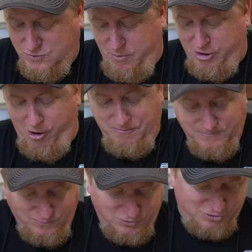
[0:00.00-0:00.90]
Oh my God.
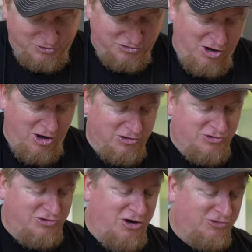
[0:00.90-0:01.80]
Look at the
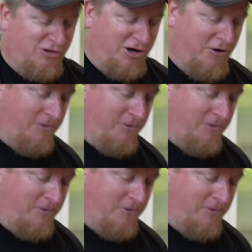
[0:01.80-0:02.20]
dogs. Dogs are like,